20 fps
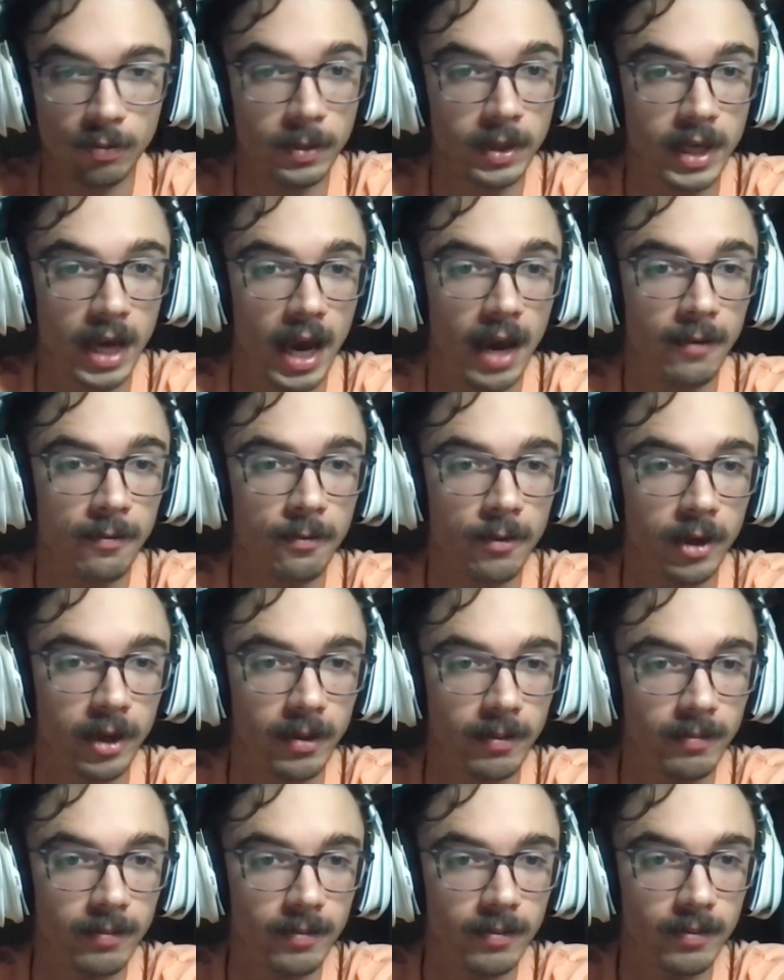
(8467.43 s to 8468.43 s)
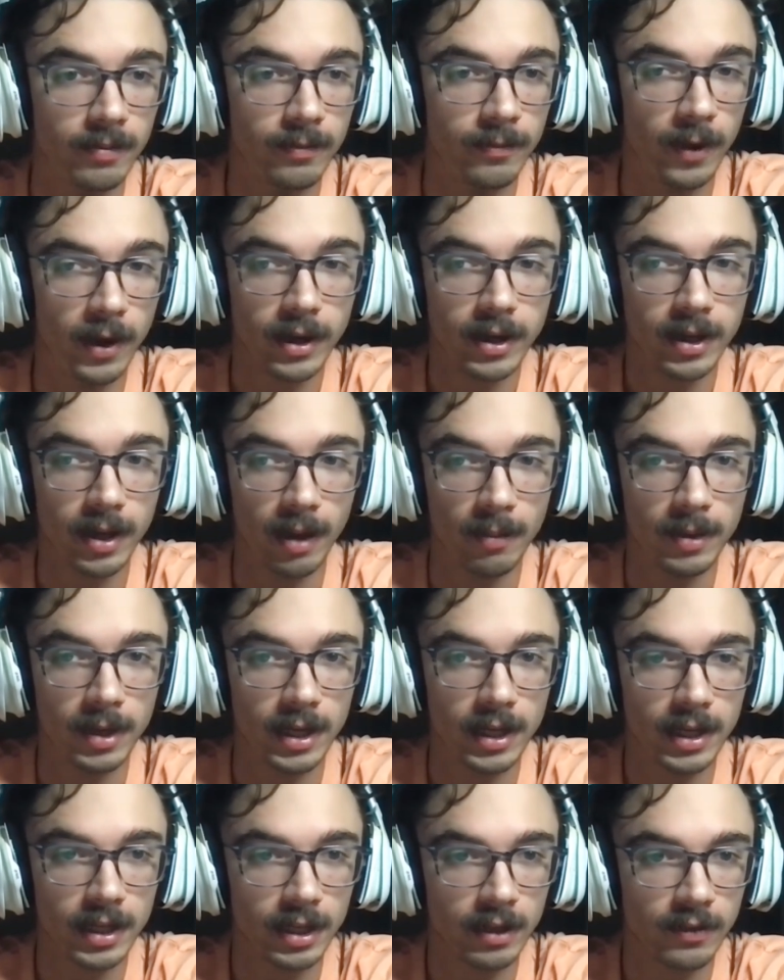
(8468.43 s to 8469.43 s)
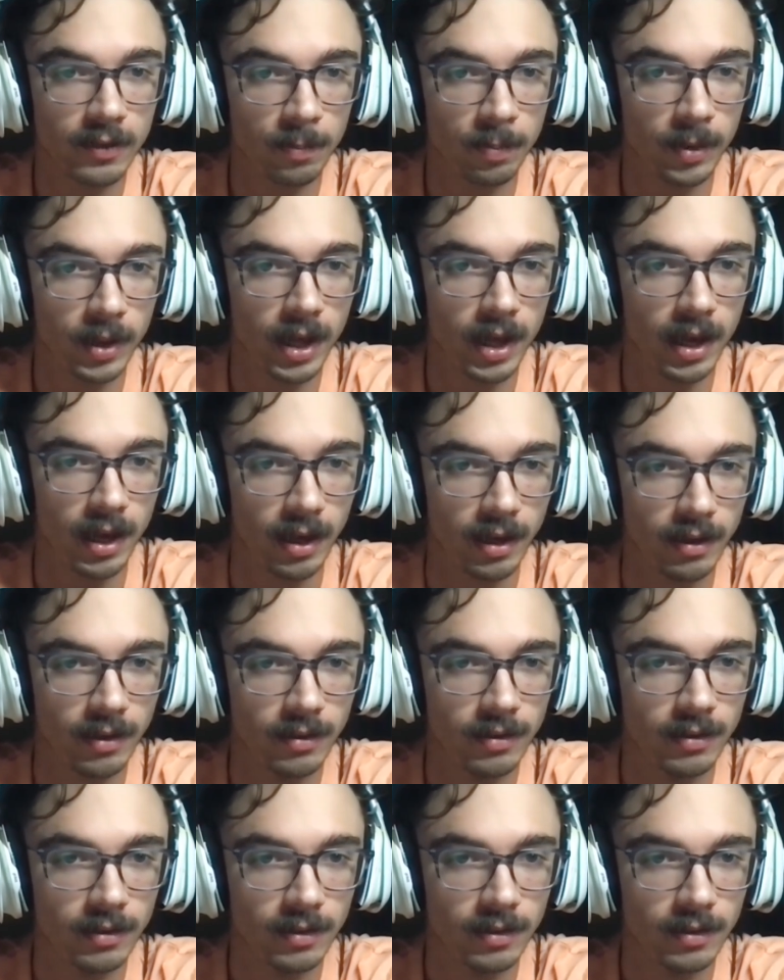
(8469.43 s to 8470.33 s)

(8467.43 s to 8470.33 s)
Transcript: Christian McCaffrey. Fuck. I mean, he didn't get to play.